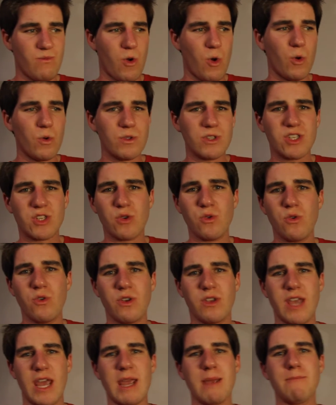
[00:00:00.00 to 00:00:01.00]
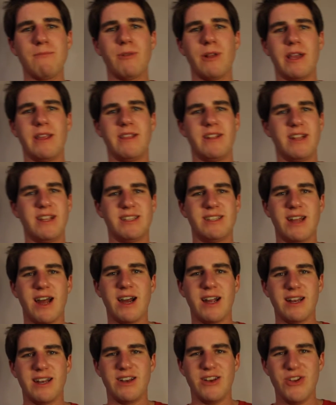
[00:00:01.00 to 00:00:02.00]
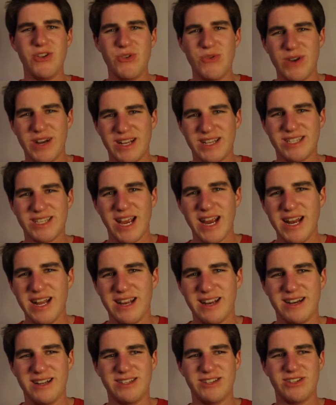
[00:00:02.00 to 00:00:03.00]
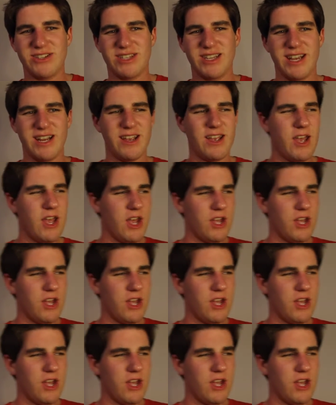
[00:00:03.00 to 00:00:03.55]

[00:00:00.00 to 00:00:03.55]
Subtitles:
old school gameplay that is not new and exciting, and it's just like